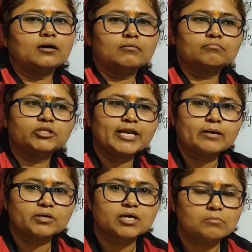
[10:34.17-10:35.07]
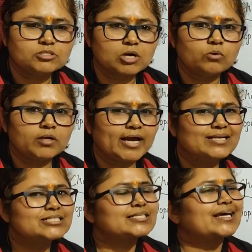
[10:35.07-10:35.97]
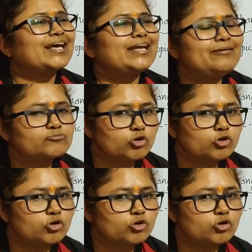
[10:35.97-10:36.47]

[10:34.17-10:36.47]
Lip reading: comes out and screams on me